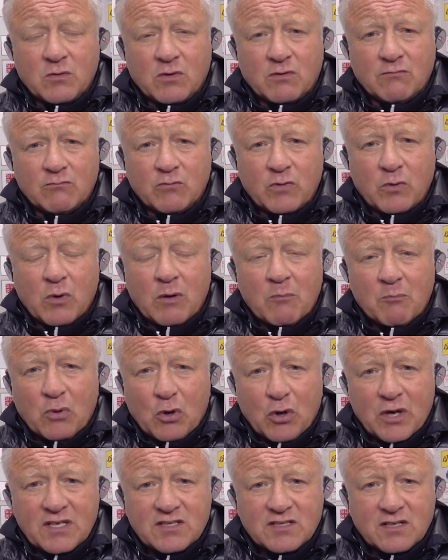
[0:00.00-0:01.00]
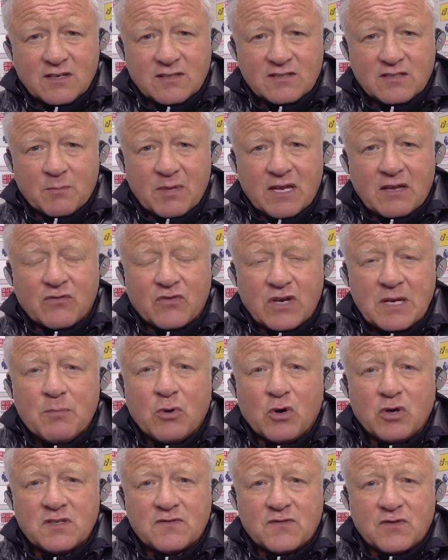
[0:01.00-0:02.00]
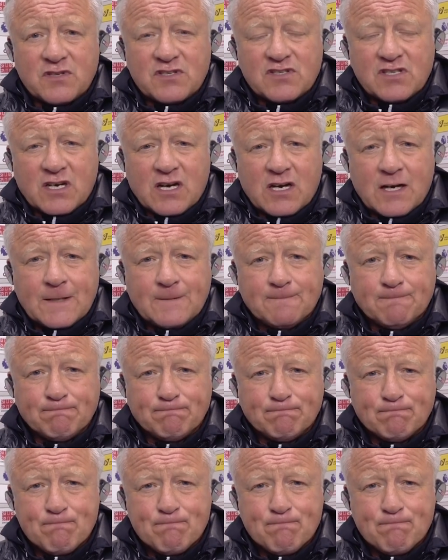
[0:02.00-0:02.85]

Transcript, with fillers: We want, we want points, and it's a big three points for us tonight.